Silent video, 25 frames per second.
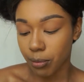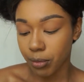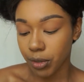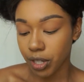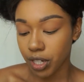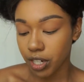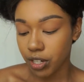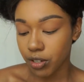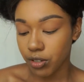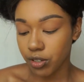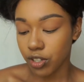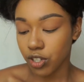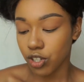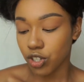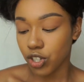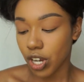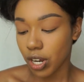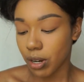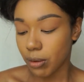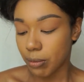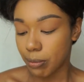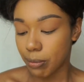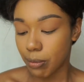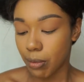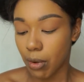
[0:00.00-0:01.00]
I'm gonna use the
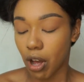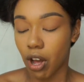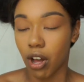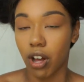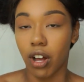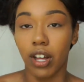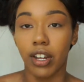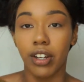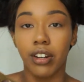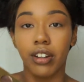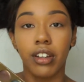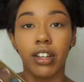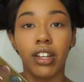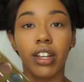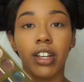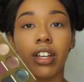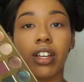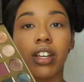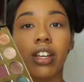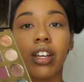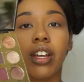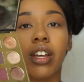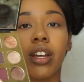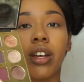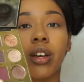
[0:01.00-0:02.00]
shade Maud,
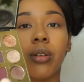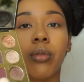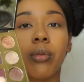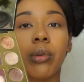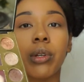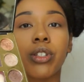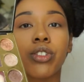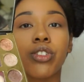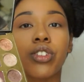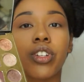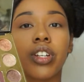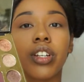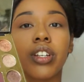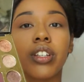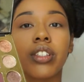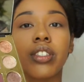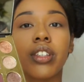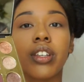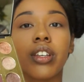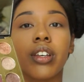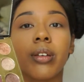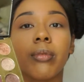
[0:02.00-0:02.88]
which is